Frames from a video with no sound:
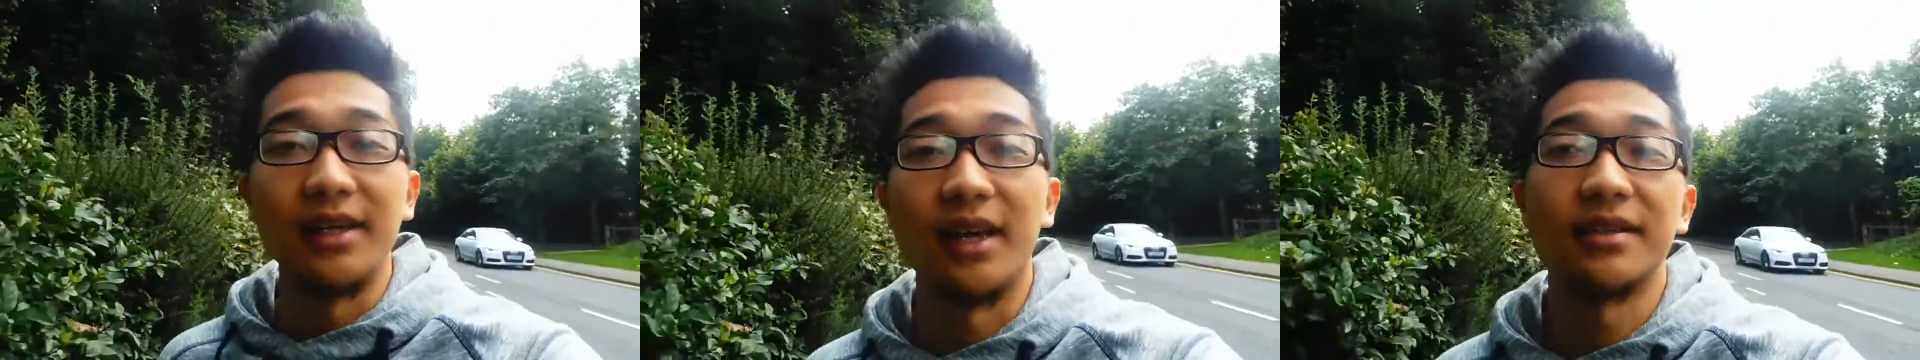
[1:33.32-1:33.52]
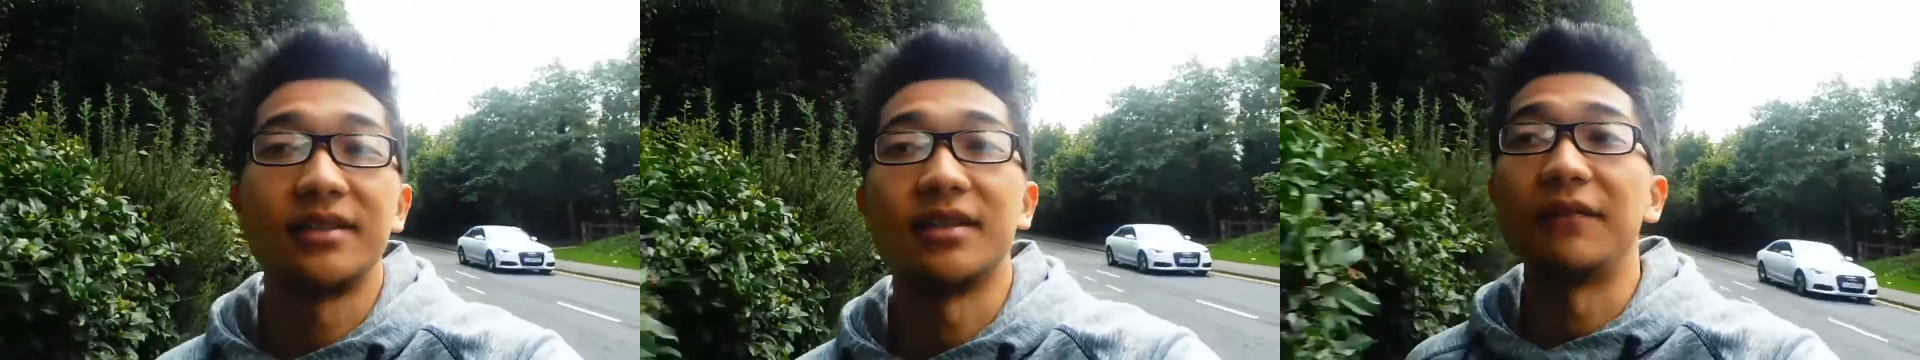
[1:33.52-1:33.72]

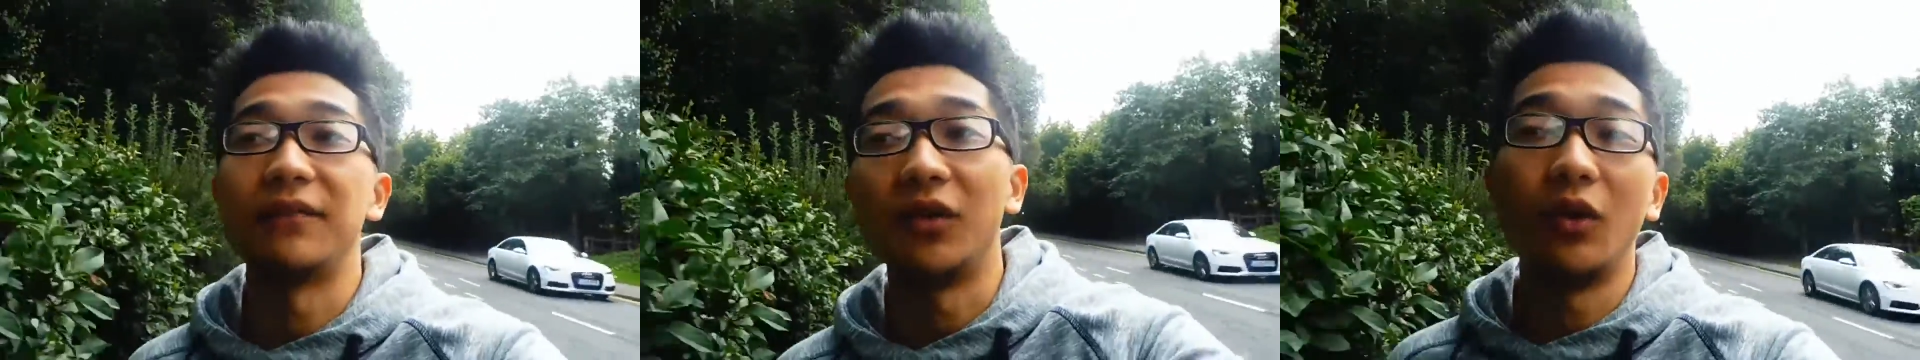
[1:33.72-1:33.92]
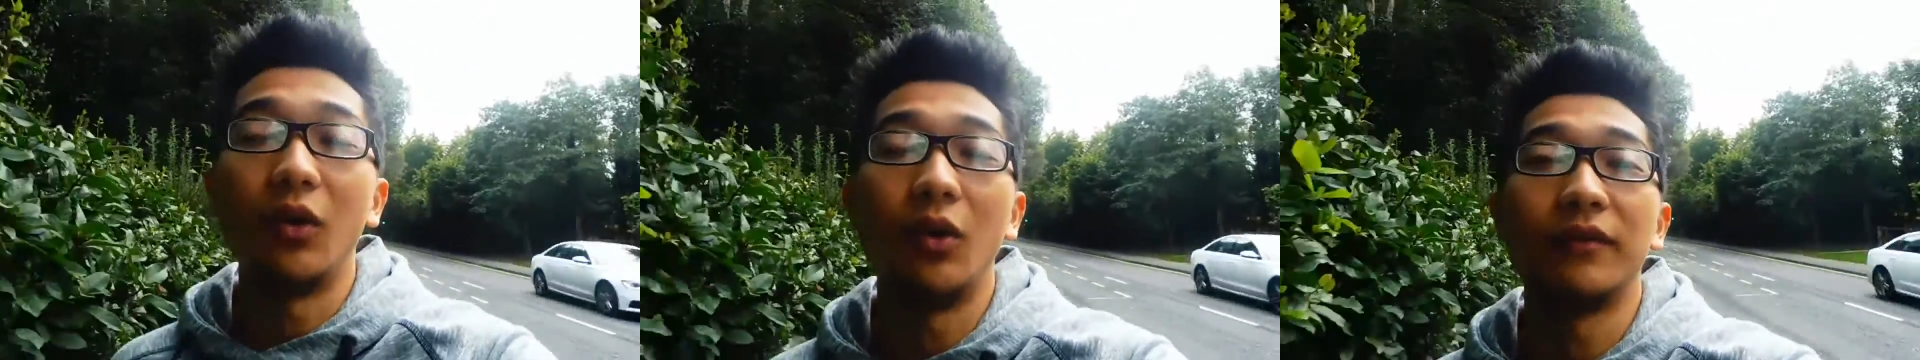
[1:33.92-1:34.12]
yes, I
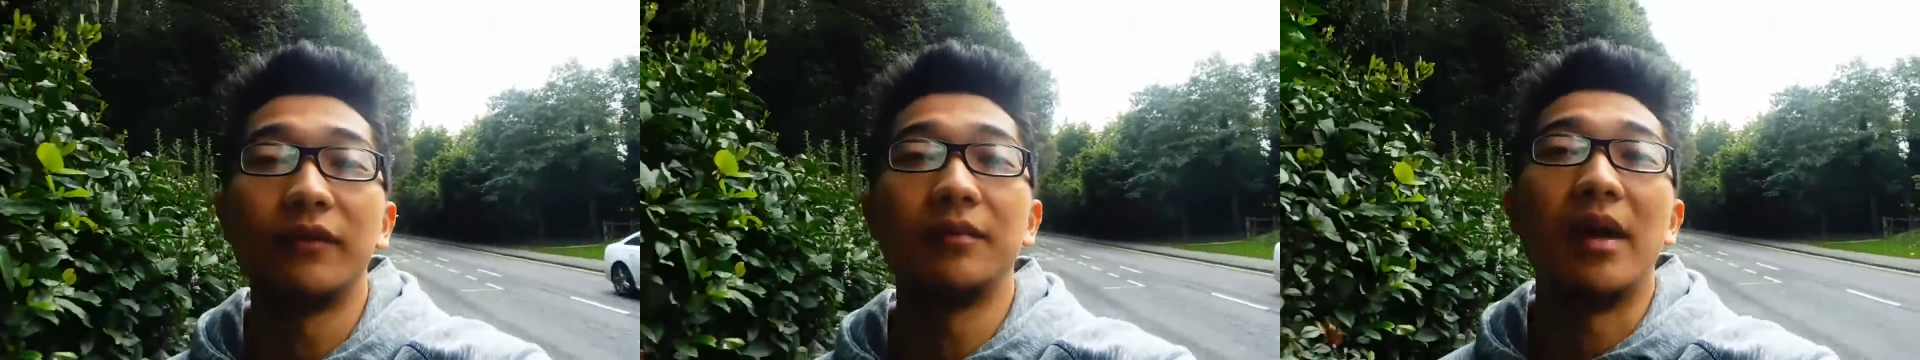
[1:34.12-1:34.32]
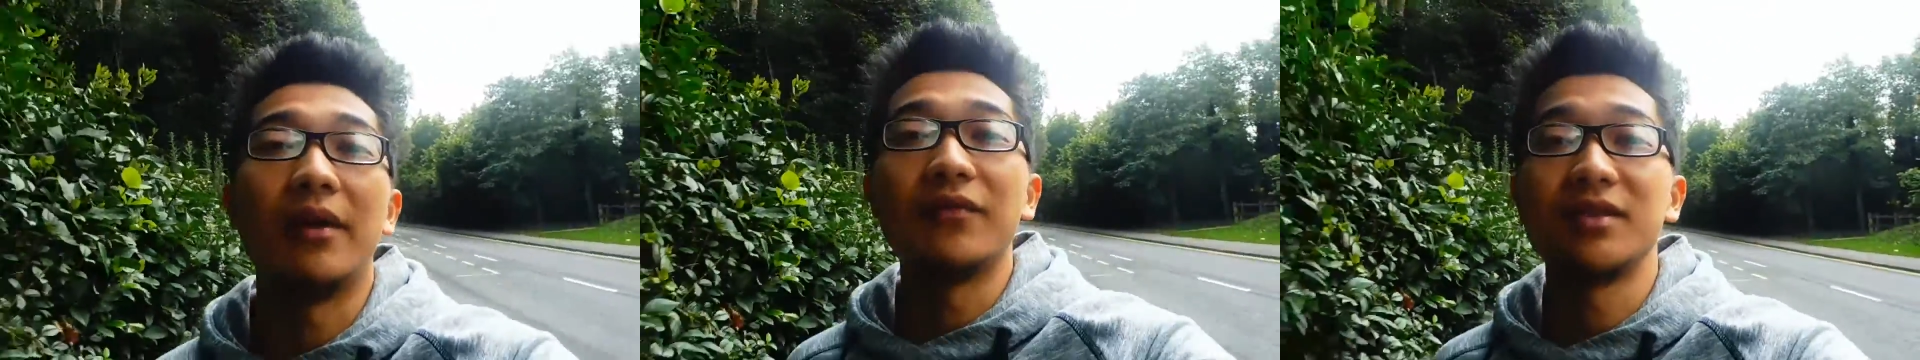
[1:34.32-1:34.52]
follow all of them
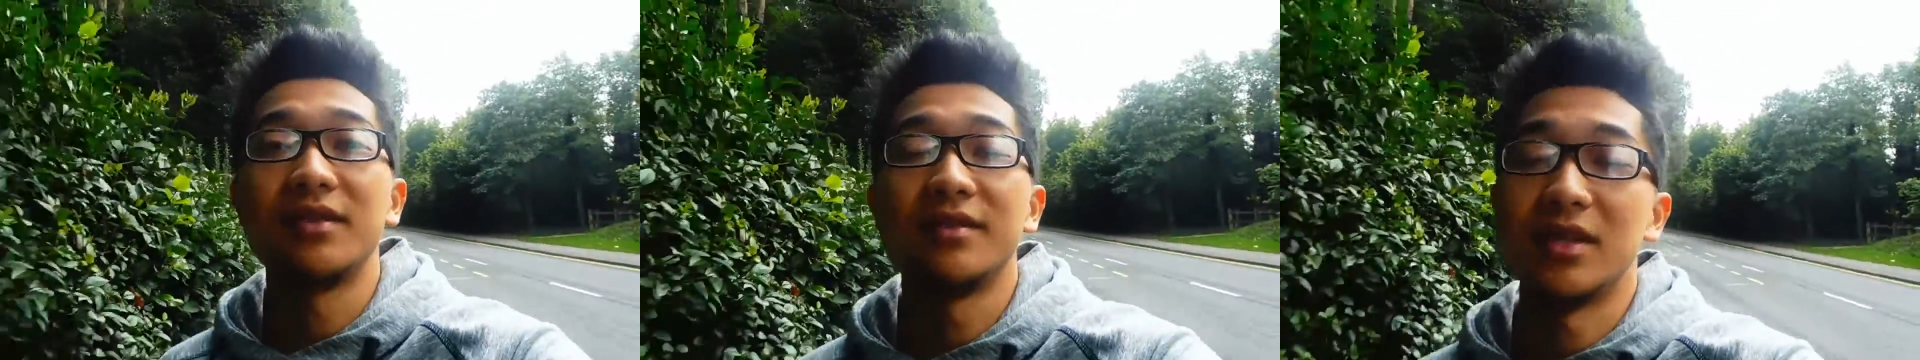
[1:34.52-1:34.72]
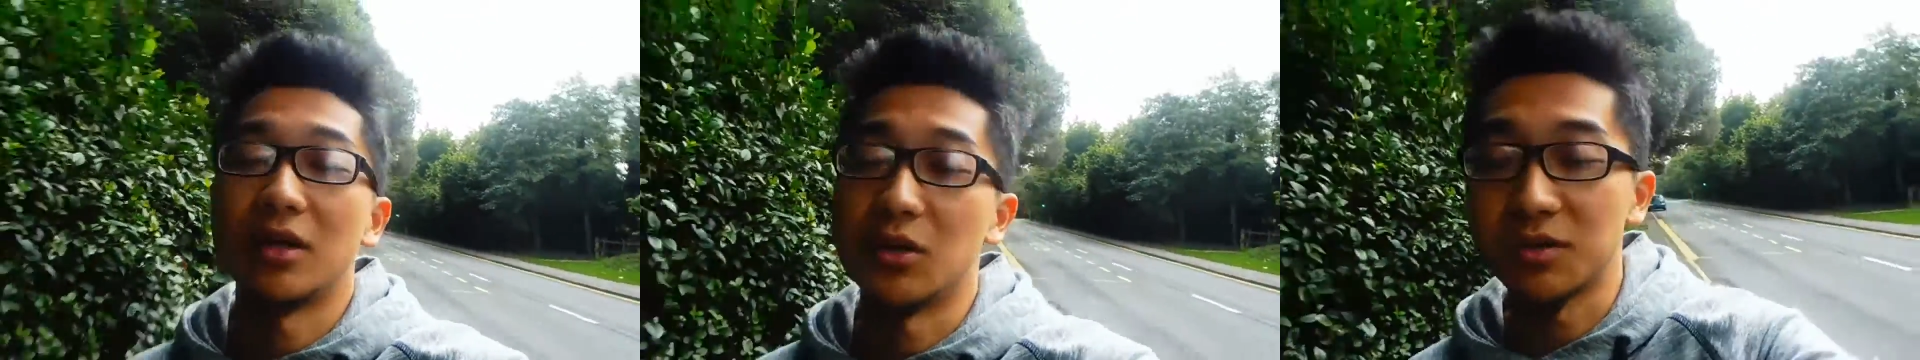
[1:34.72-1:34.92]
ever
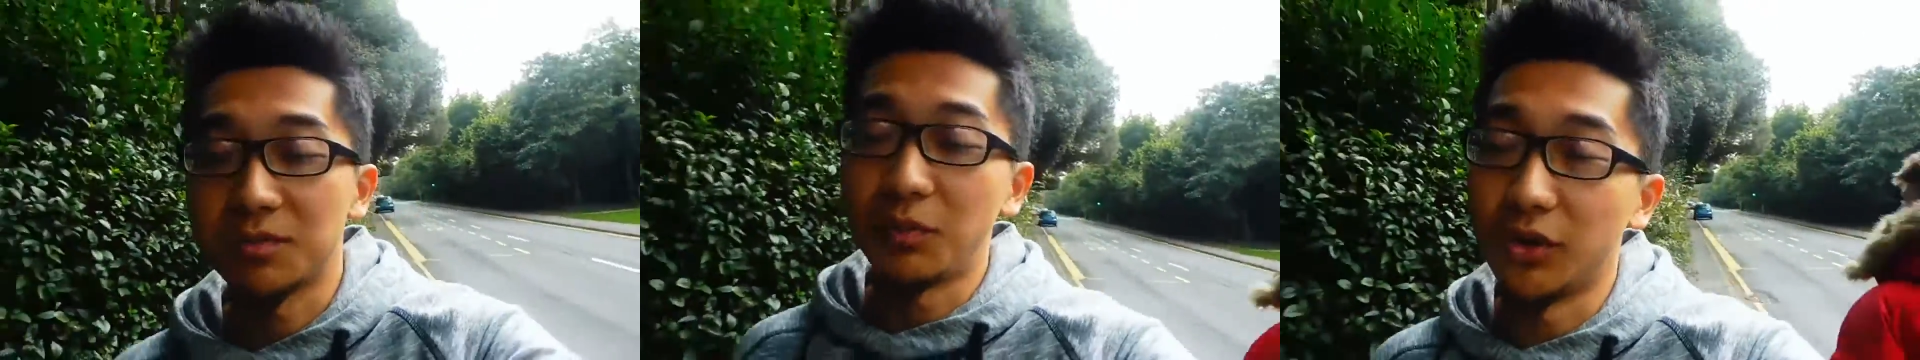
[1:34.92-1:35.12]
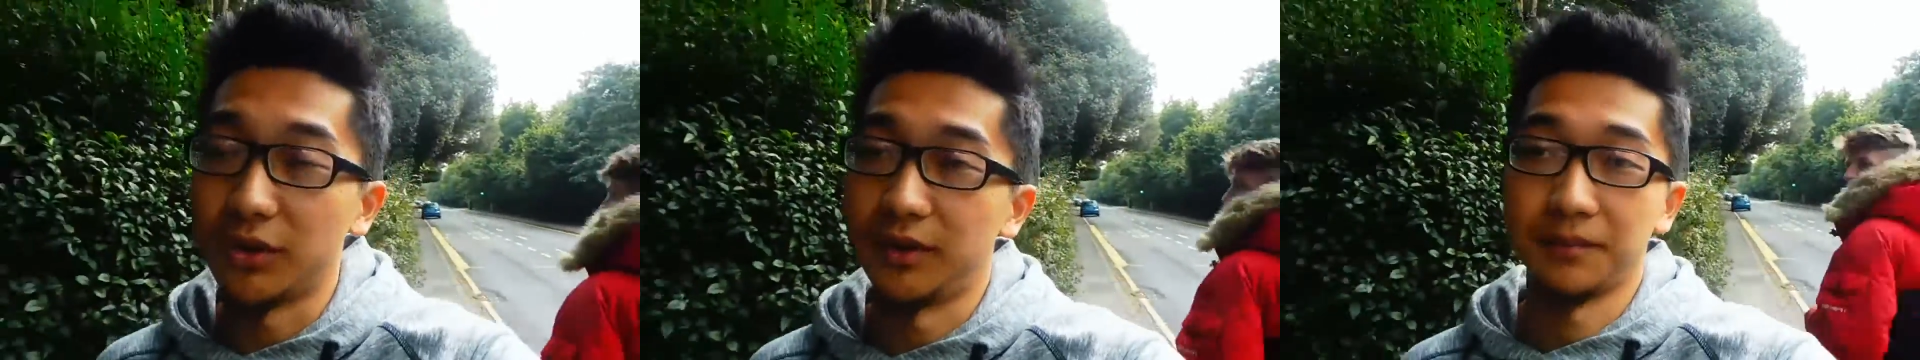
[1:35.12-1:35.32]
since I was a
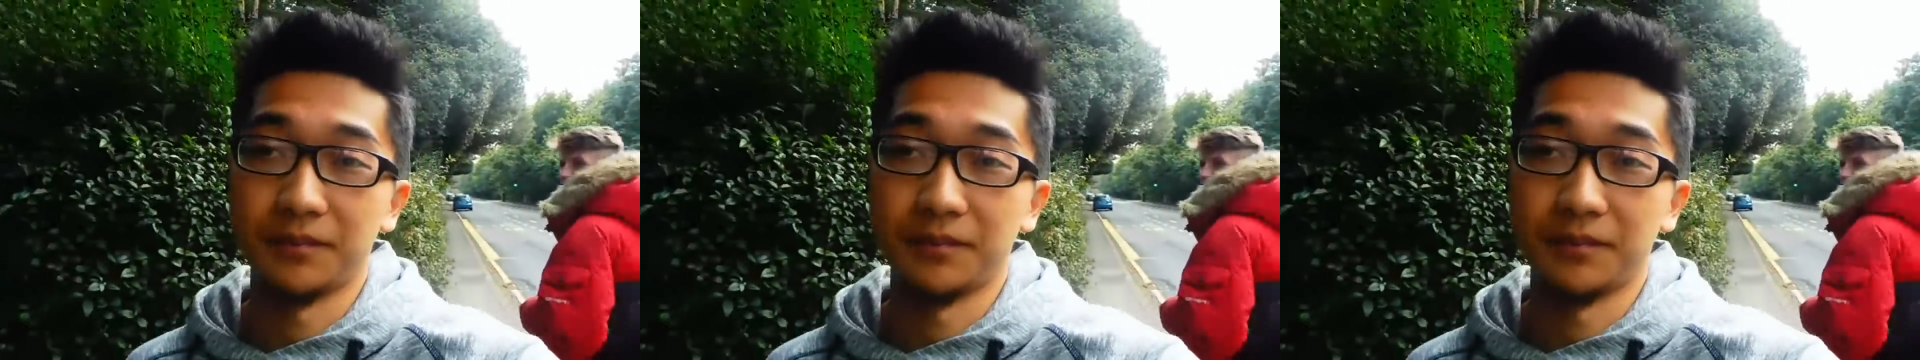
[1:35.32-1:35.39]
boy.